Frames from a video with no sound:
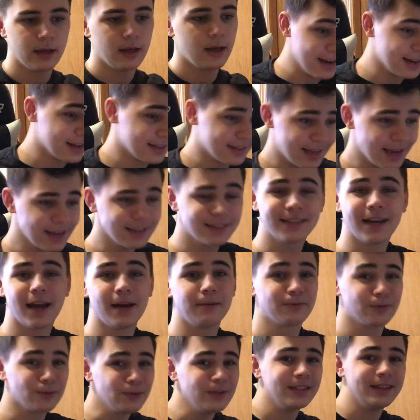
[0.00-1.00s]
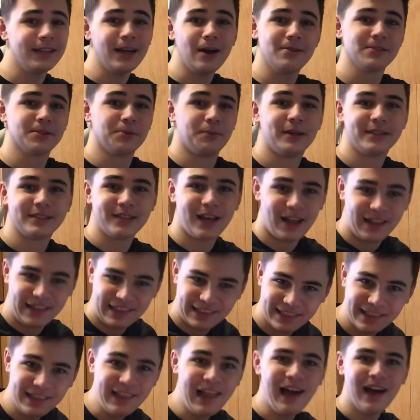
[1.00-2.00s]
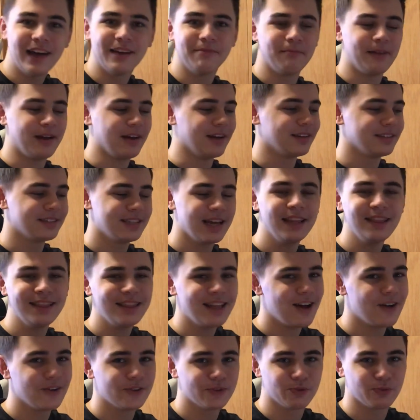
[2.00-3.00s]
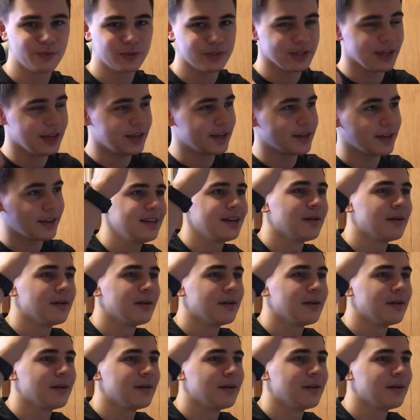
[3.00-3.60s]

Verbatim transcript: And at that time, three thousand was a lot, man. ten thousand was like